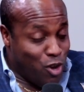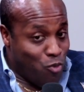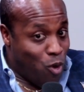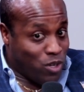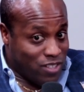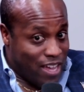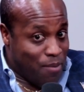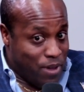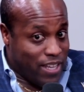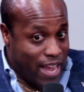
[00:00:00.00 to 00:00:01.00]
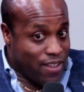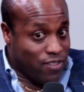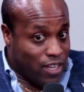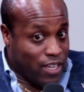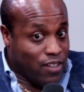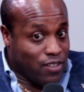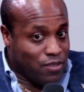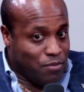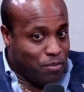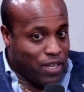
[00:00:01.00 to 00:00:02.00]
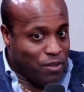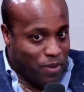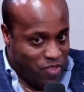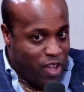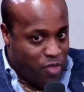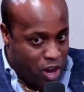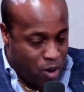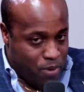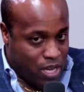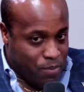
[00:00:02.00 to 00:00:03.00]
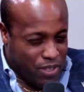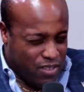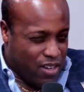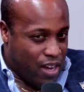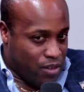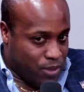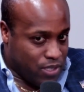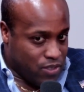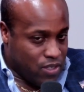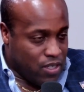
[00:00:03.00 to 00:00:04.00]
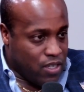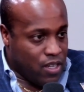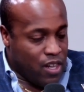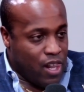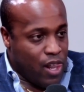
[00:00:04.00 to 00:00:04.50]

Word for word: And woke does not mean canceling, yeah. but, but th they are becoming synonymous. Yeah.